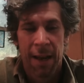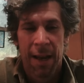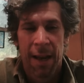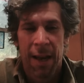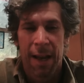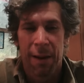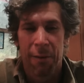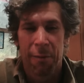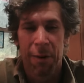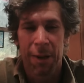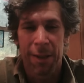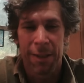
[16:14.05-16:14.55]

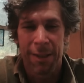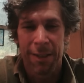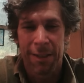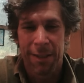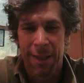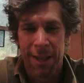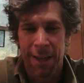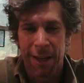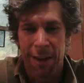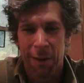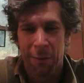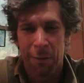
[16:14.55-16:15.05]
And what's
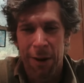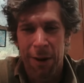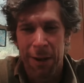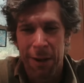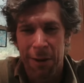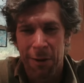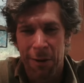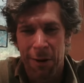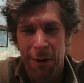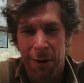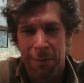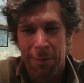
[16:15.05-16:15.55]
you know what
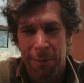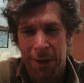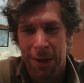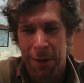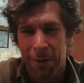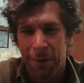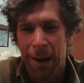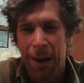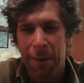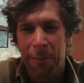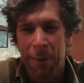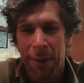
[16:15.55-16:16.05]
you heard me
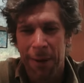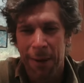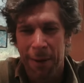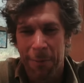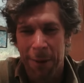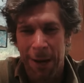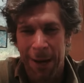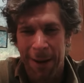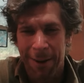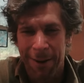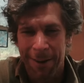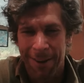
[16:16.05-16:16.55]
griping
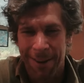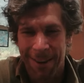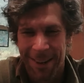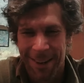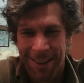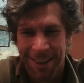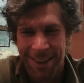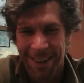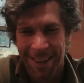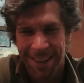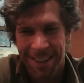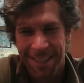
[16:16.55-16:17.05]
about
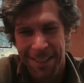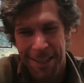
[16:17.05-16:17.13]
on uh,